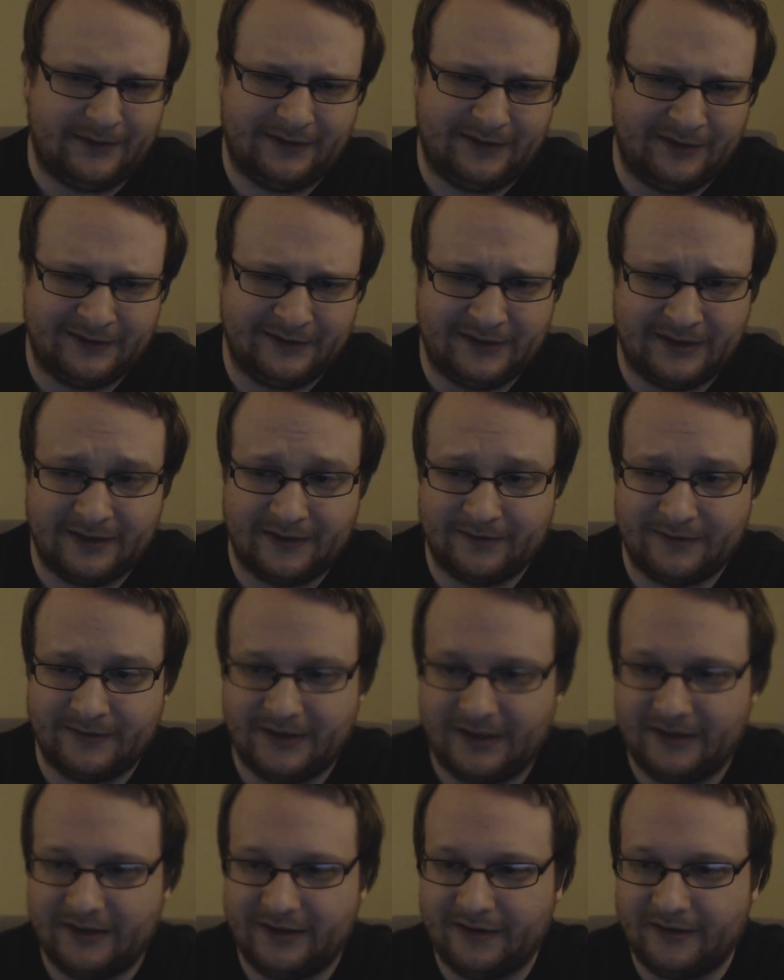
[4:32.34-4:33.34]
but obviously there's not
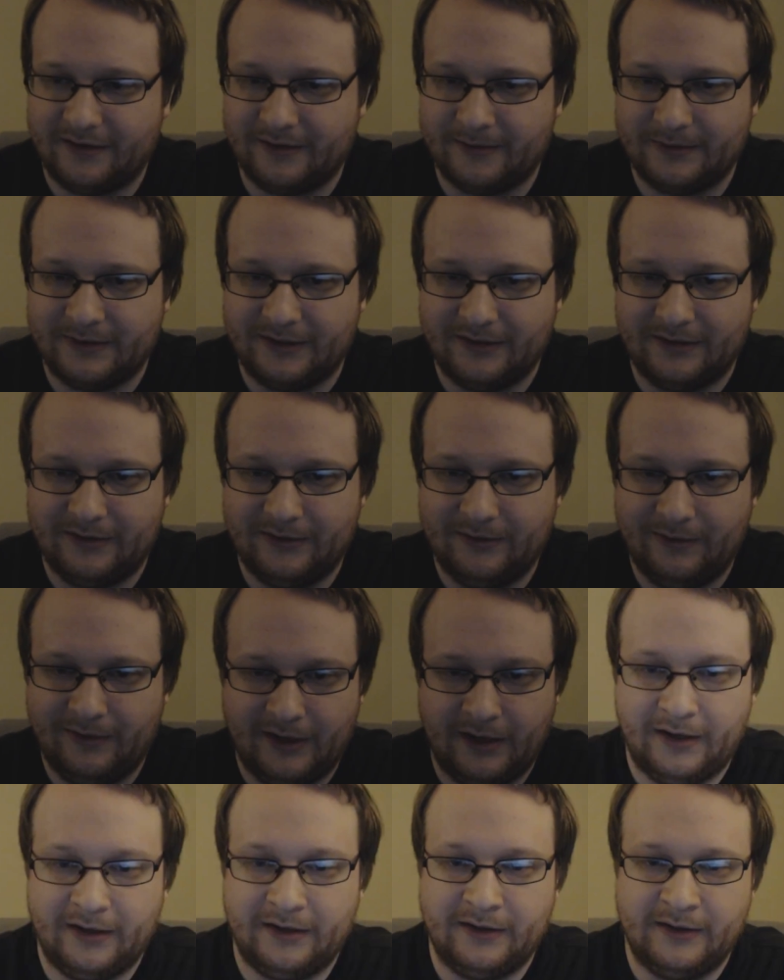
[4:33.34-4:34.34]
enough light in here to really
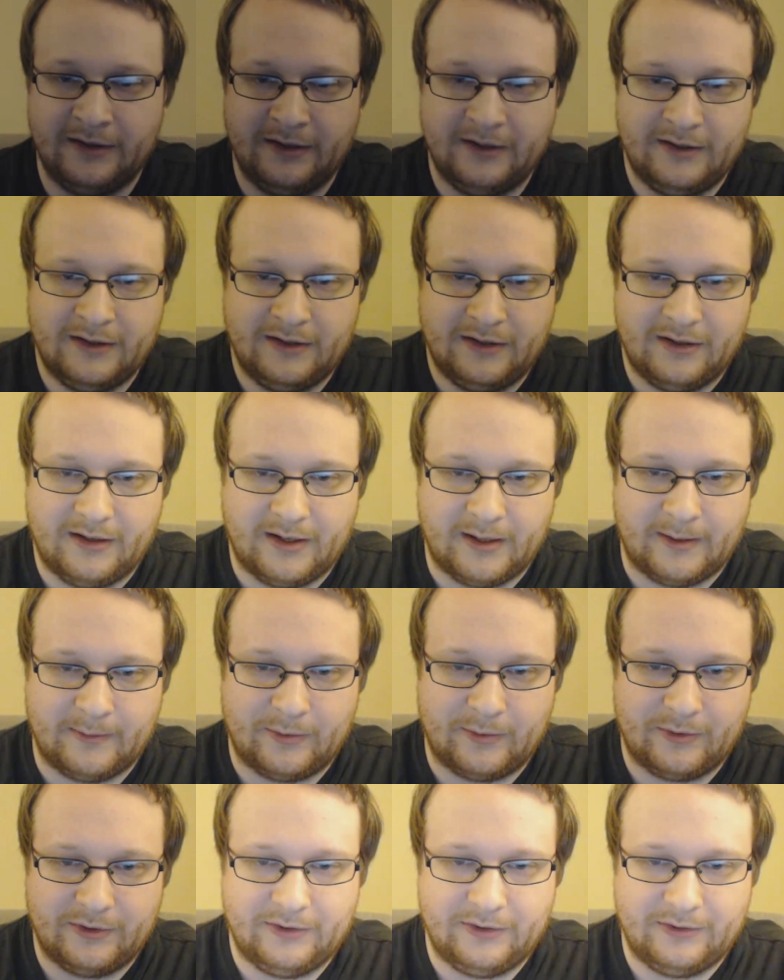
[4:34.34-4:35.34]
do that.
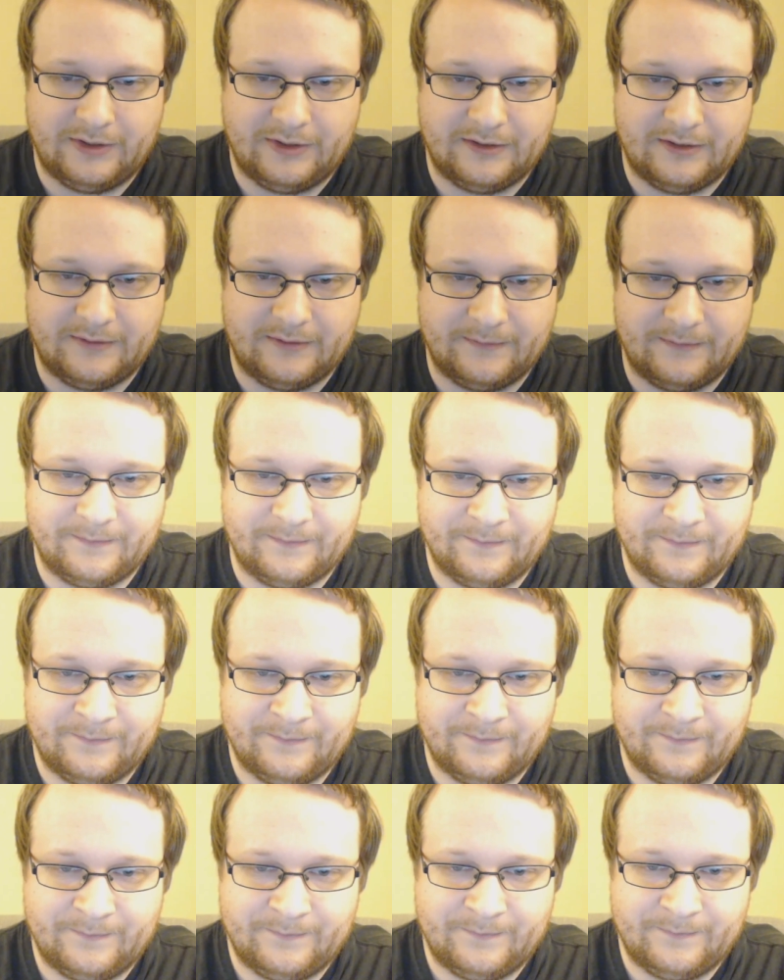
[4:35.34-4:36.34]
Or you can
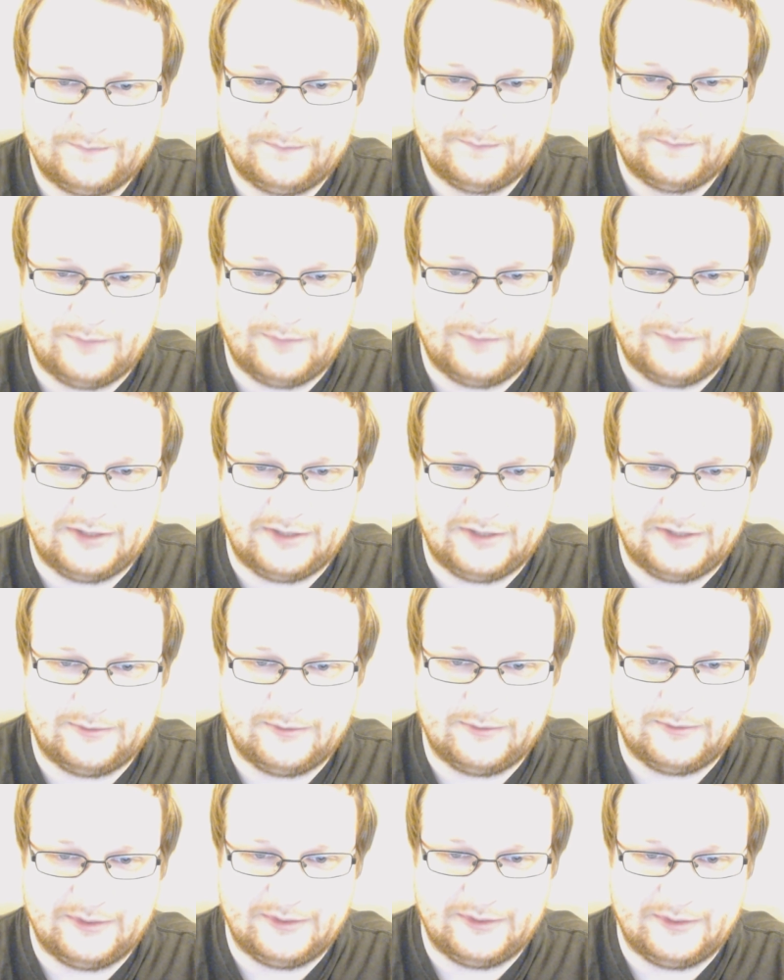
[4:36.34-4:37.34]
make it a
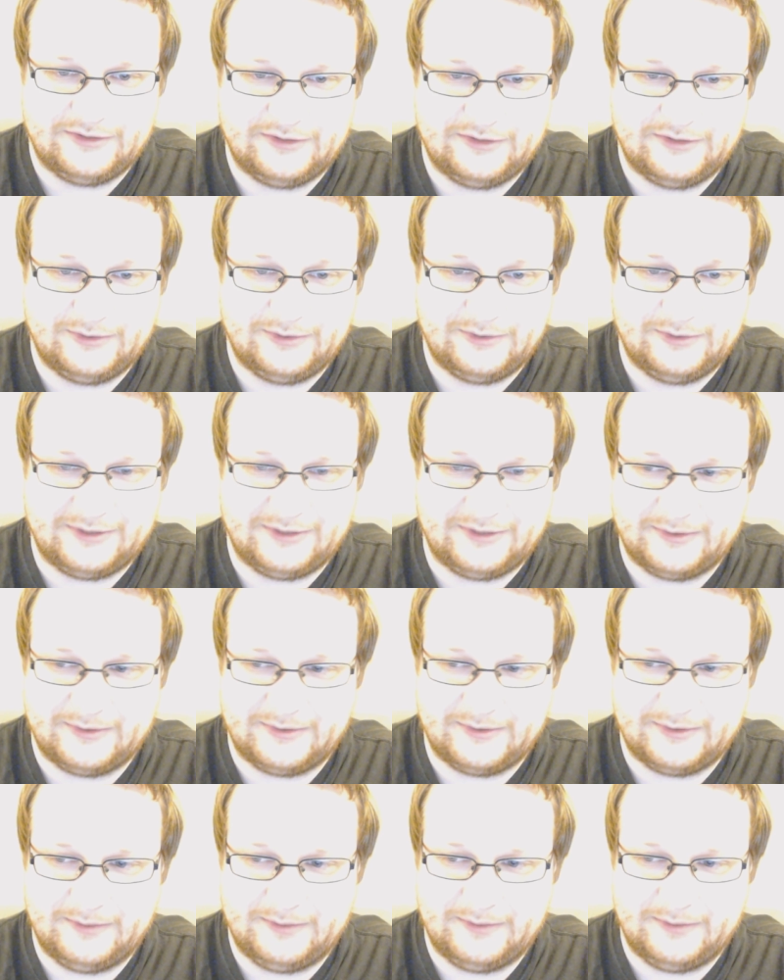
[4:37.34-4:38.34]
really slow shutter
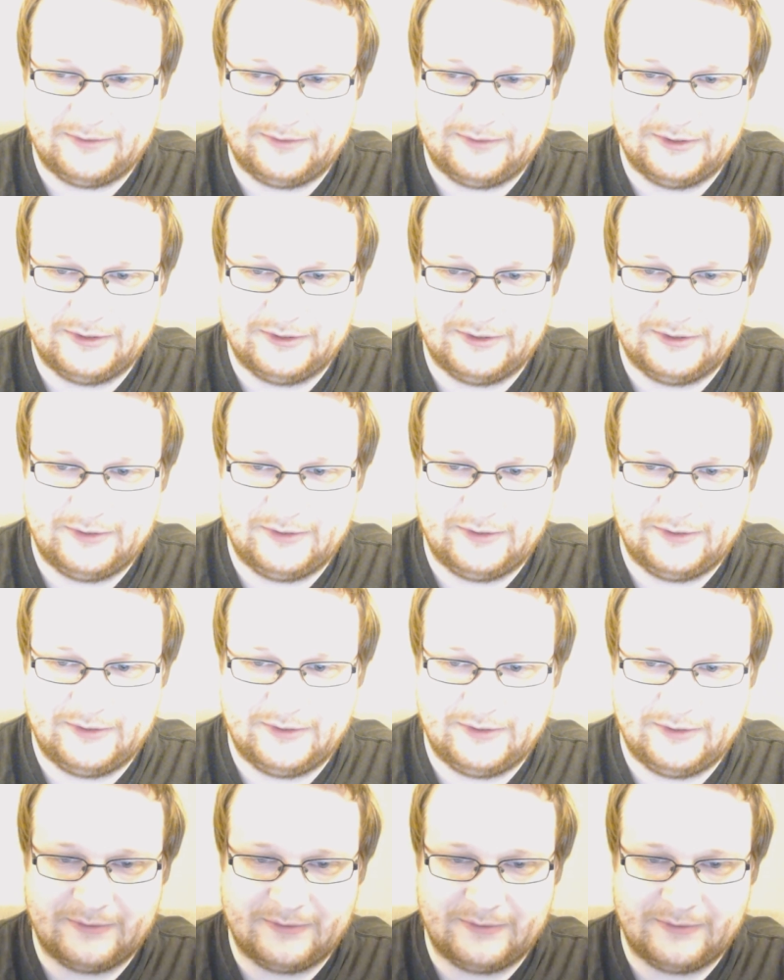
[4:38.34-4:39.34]
speed, a really low frame
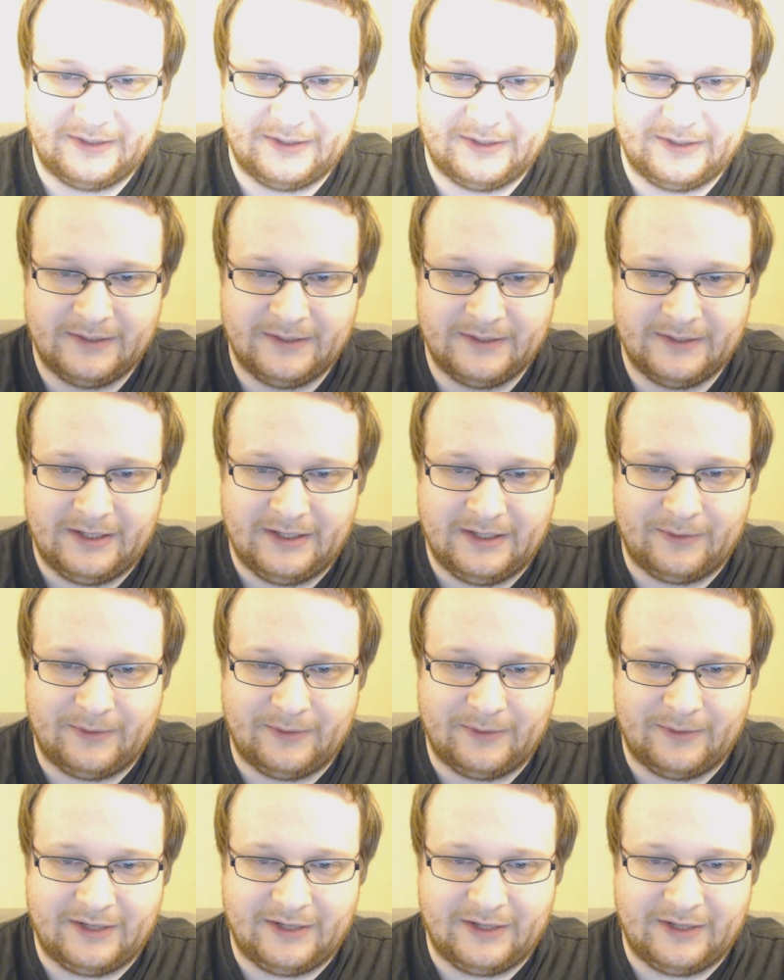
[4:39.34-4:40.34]
rate. And with
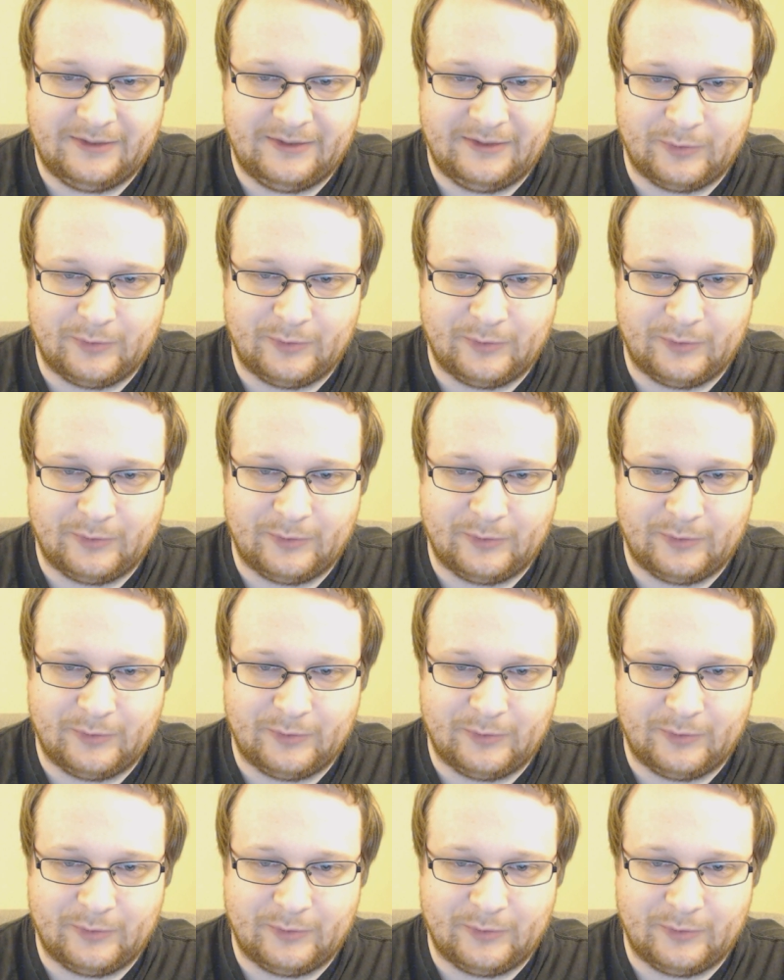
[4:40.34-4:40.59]
that you can